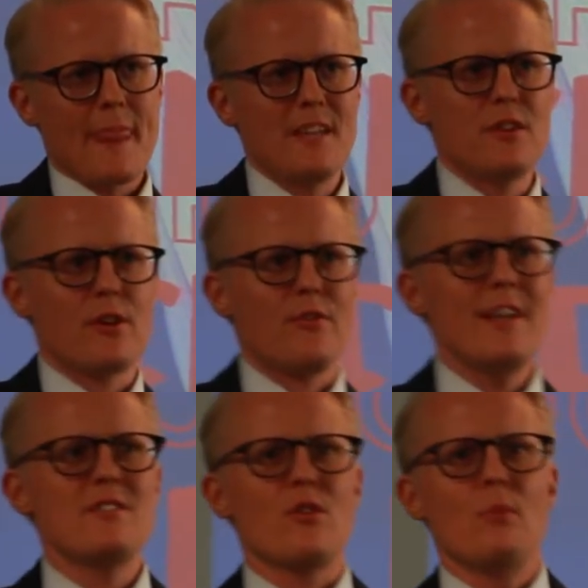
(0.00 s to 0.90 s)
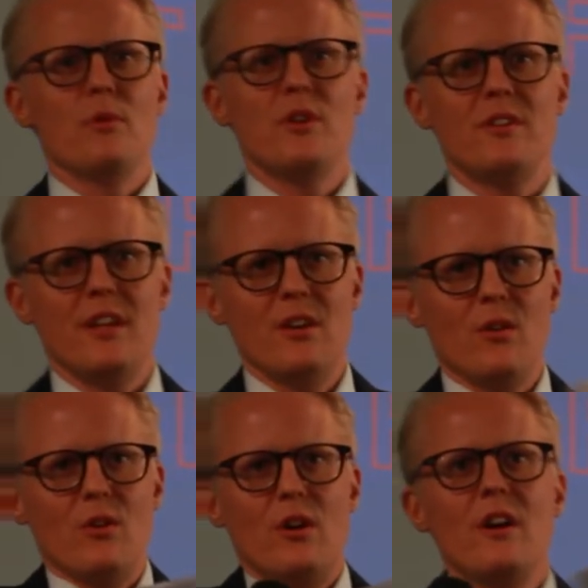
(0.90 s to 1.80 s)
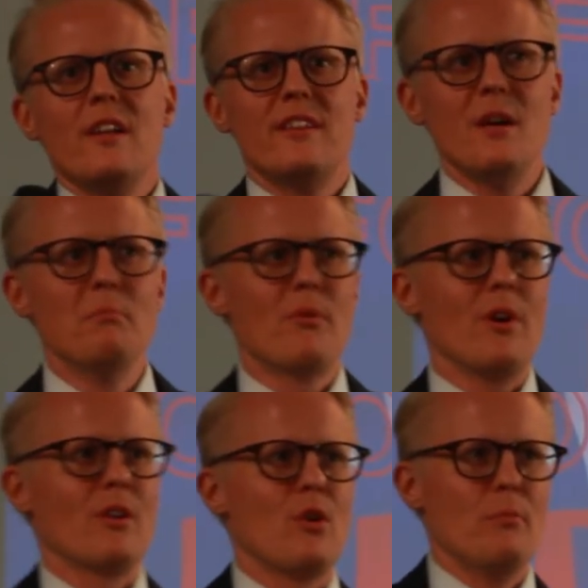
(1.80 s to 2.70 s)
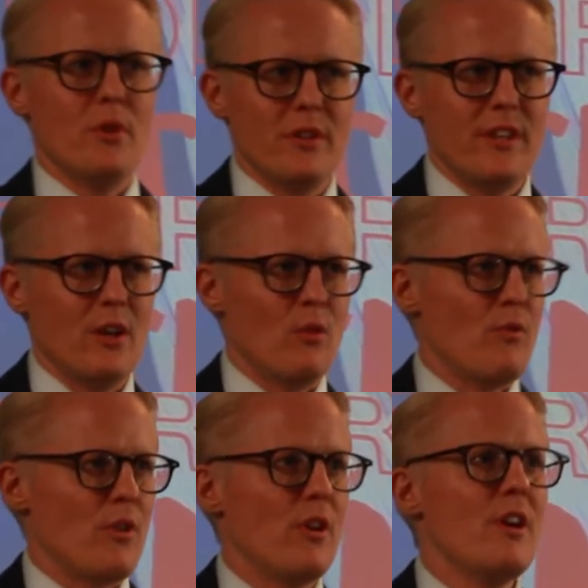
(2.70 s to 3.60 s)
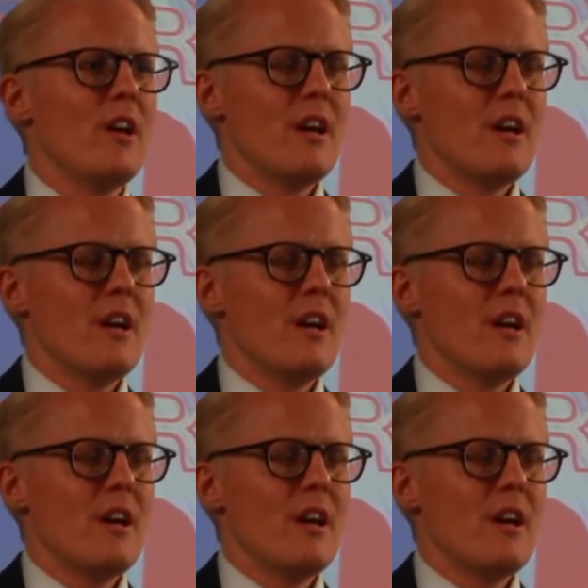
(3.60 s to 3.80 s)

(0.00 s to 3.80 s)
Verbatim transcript: it creates a community or temporal community over